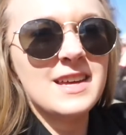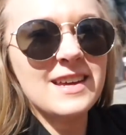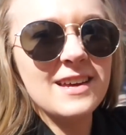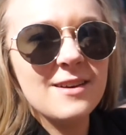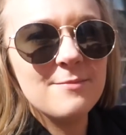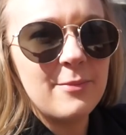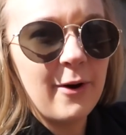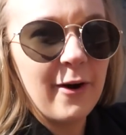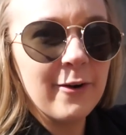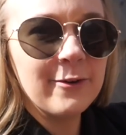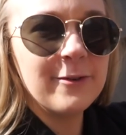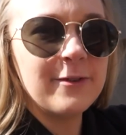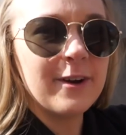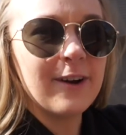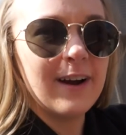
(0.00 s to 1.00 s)
the Paul
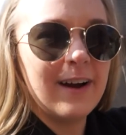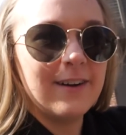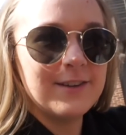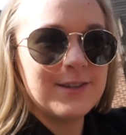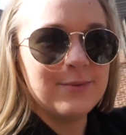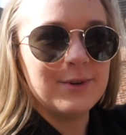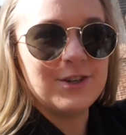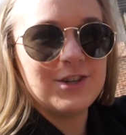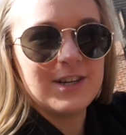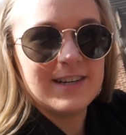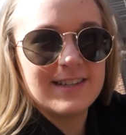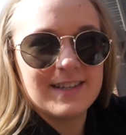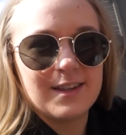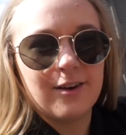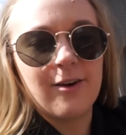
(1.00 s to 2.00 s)
Revere house, which
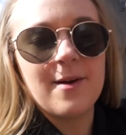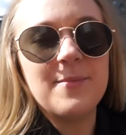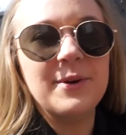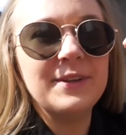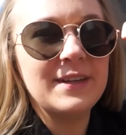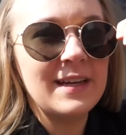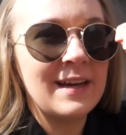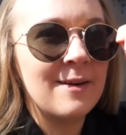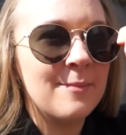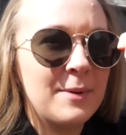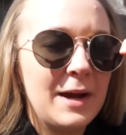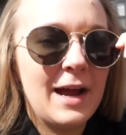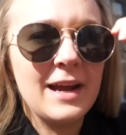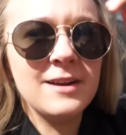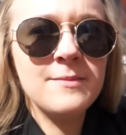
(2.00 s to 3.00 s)
is the gray building
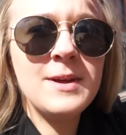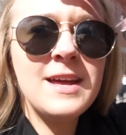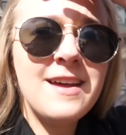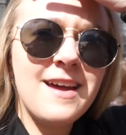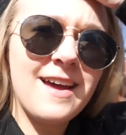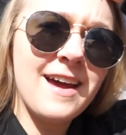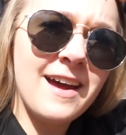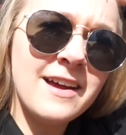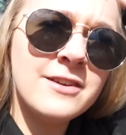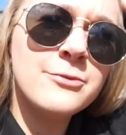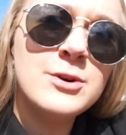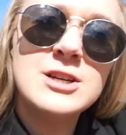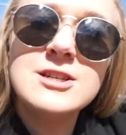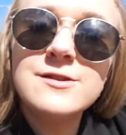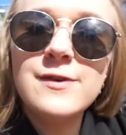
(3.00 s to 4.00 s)
behind me,
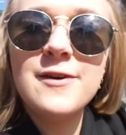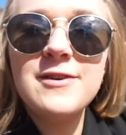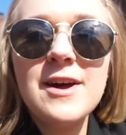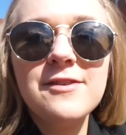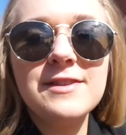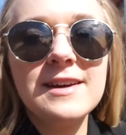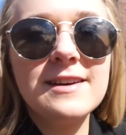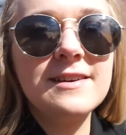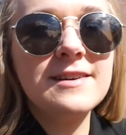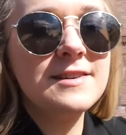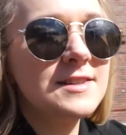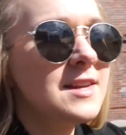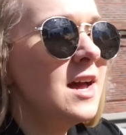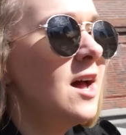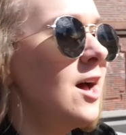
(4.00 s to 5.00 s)
and we just found out that it
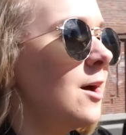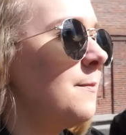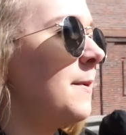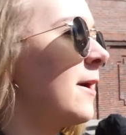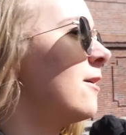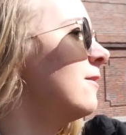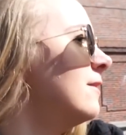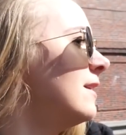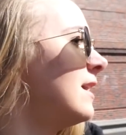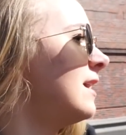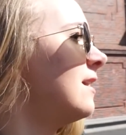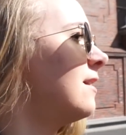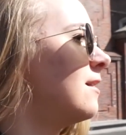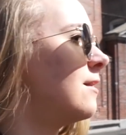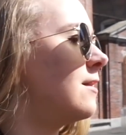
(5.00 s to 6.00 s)
is
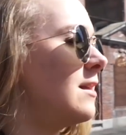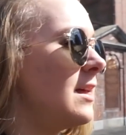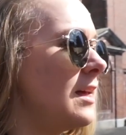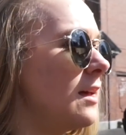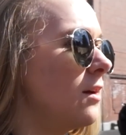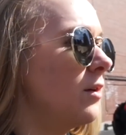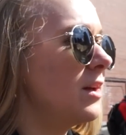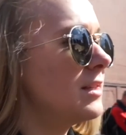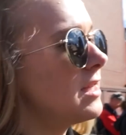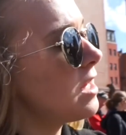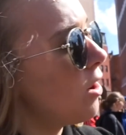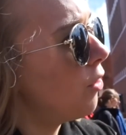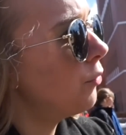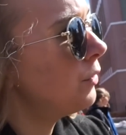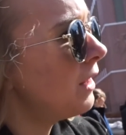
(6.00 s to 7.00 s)
apparently
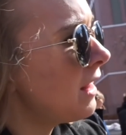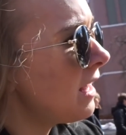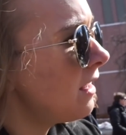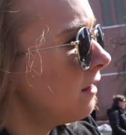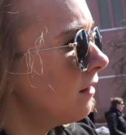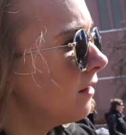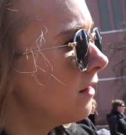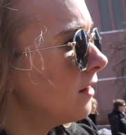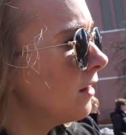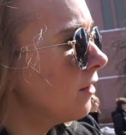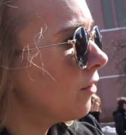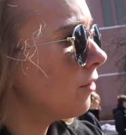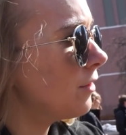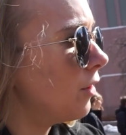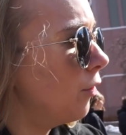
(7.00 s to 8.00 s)
the only,
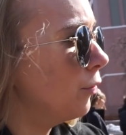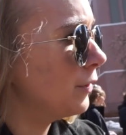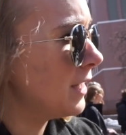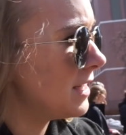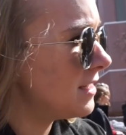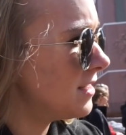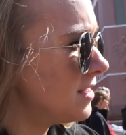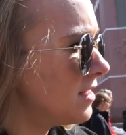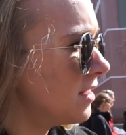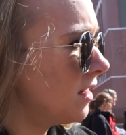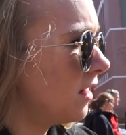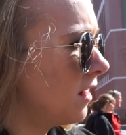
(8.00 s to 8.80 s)
or the oldest,